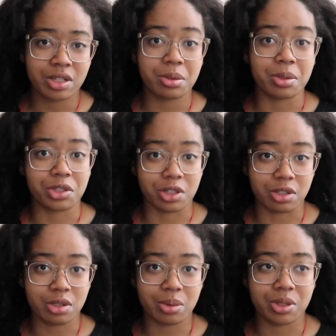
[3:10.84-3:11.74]
to a
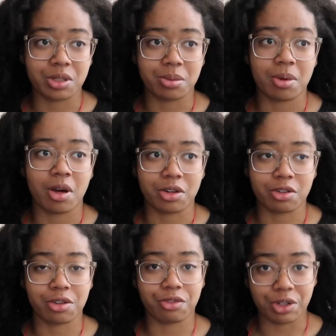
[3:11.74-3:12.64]
journal, which is
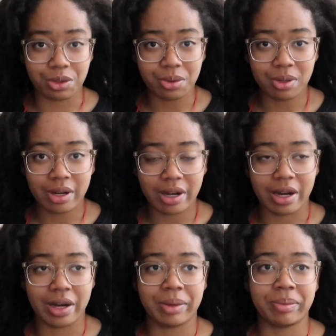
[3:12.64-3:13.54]
under review.
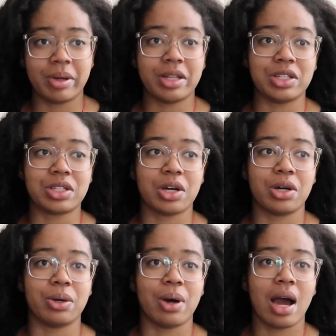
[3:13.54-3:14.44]
Um, and
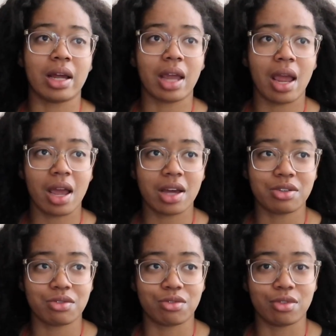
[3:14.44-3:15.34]
so I can't
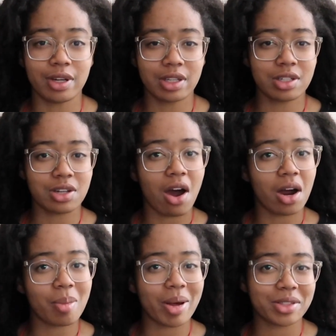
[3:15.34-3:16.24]
really
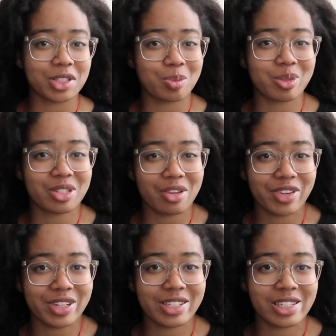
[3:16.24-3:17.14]
talk about the
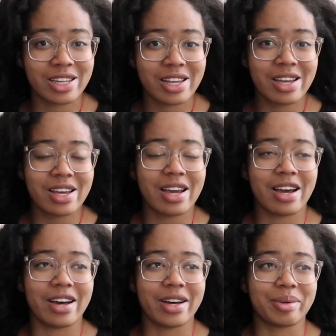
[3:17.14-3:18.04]
specifics
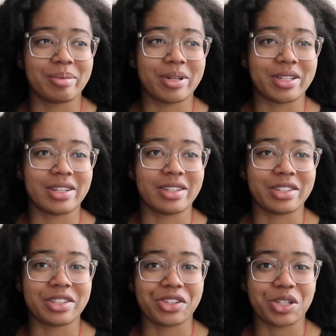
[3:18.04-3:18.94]
um,
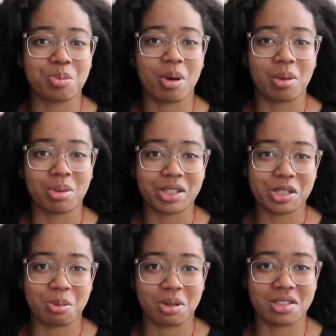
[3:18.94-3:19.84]
until it's
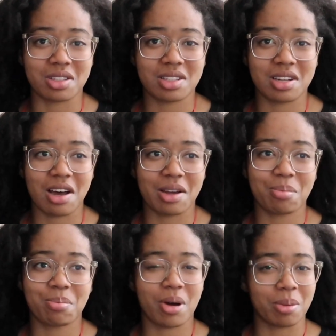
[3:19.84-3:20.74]
published because it's not
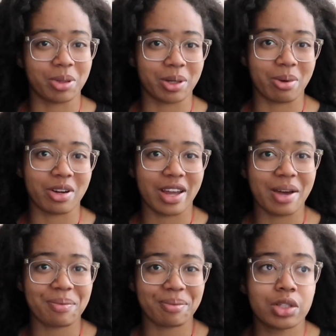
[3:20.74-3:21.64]
public work
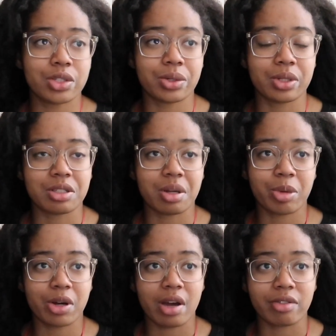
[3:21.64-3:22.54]
yet. So the
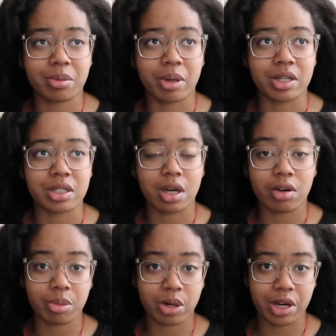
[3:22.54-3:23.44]
summer after my
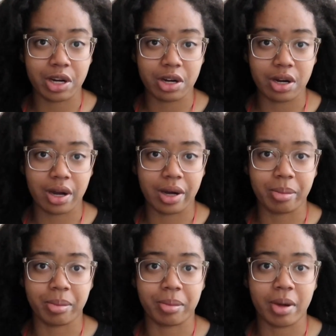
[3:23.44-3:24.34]
sophomore year,
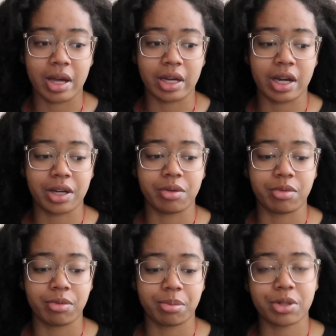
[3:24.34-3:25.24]
um, I kind of
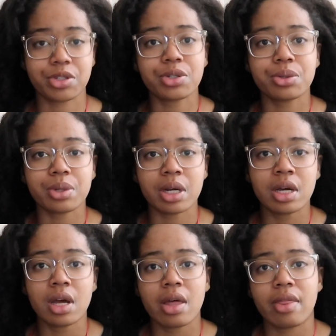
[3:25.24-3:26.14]
pursued
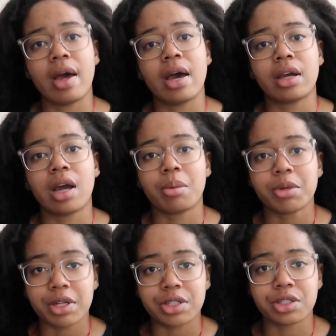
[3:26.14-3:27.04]
that
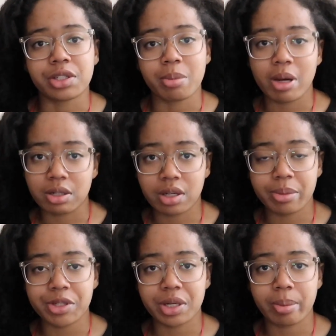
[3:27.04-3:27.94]
computational and medical
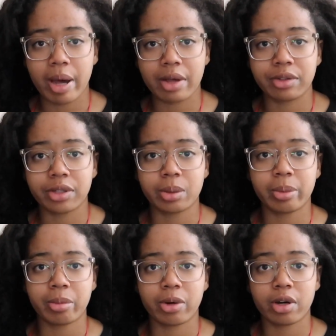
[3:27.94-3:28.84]
imaging path a little
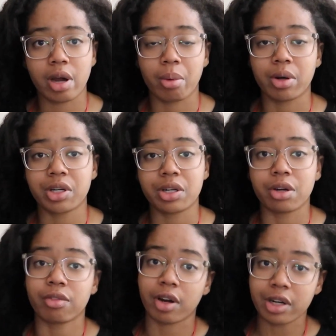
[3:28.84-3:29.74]
bit more. I worked at
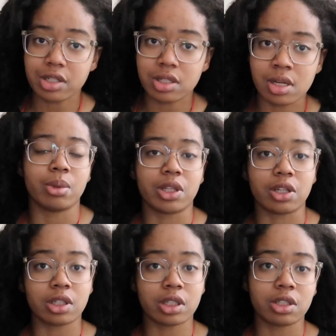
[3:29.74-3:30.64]
Novartis with their
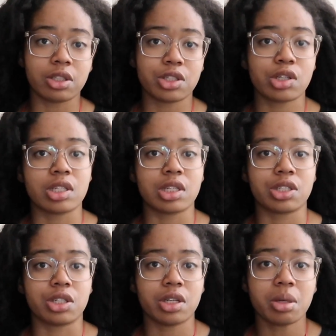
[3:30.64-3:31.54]
clinical and
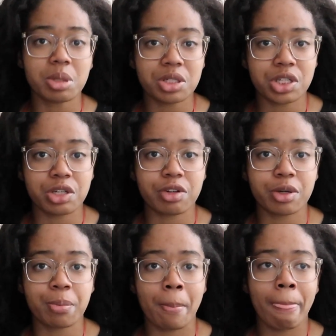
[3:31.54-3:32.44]
translational imaging
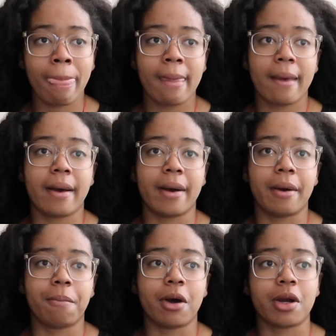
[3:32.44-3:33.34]
group
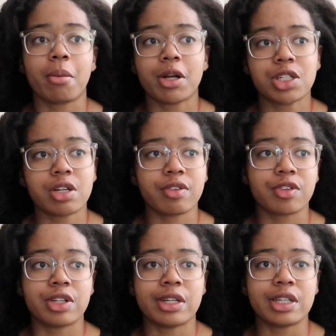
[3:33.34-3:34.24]
um, on a bunch of
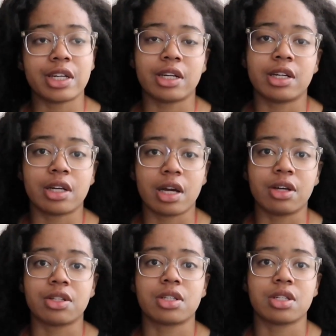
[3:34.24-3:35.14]
different data
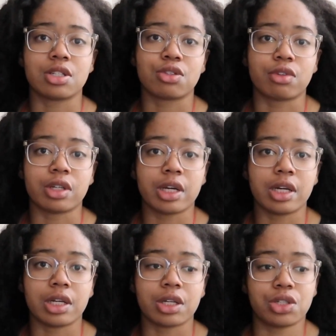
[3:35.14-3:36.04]
analysis
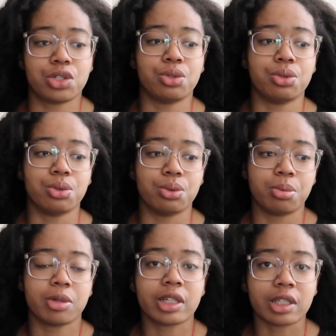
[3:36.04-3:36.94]
relating to
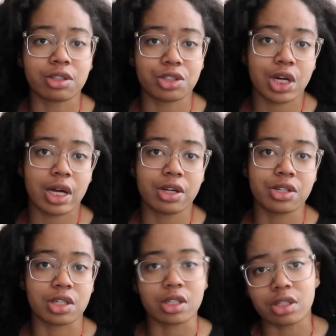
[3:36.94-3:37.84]
preclinical
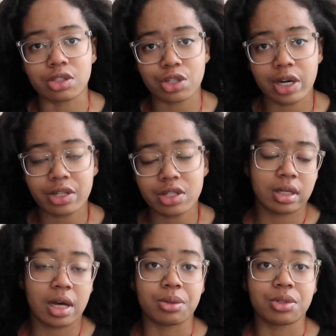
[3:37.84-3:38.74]
trials and clinical trials.
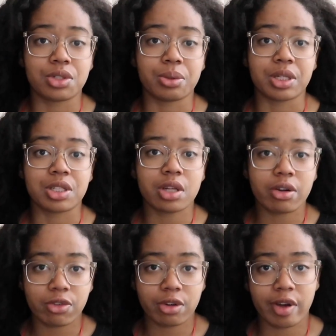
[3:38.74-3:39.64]
I was doing
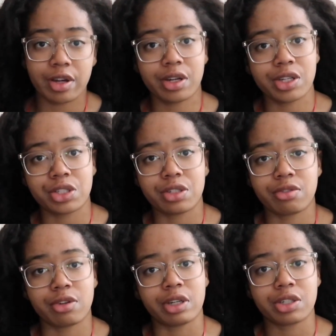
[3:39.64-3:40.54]
software
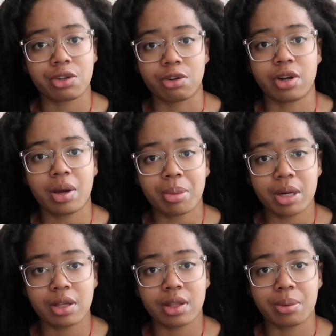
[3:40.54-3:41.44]
validation for an external
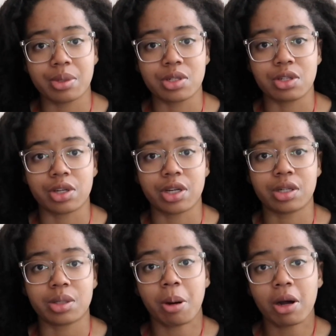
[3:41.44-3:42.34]
company that was
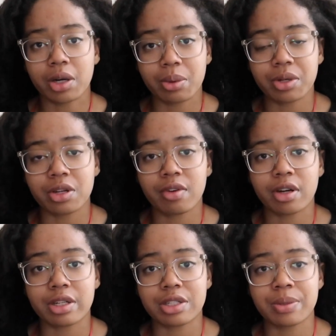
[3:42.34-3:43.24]
looking to partner with
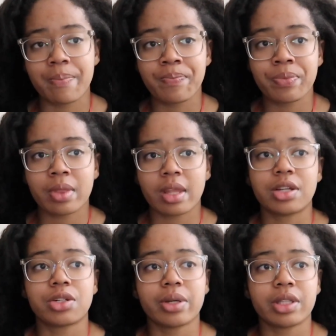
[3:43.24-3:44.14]
Novartis
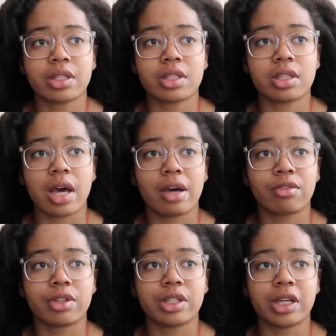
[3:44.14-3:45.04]
and so I think that
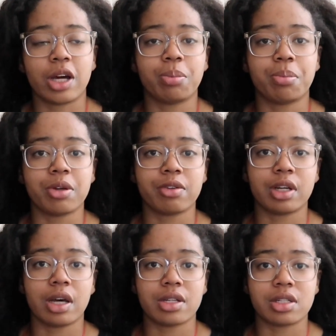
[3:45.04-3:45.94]
that really helped me
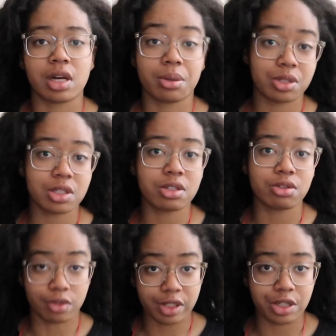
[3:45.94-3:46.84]
realize that I was
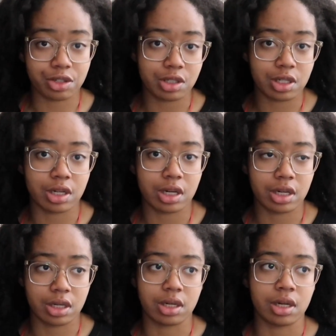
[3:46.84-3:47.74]
still really interested
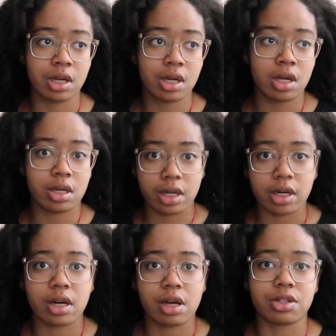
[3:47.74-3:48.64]
in
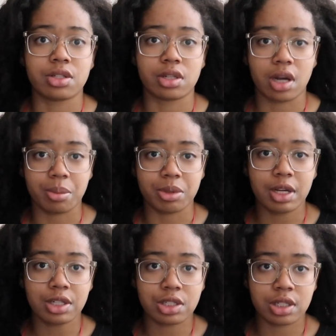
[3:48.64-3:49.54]
data analysis and
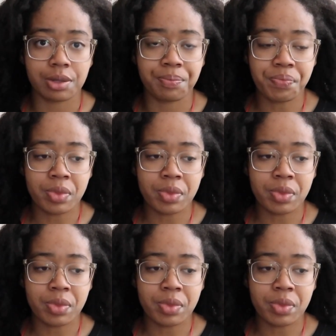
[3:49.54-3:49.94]
computation,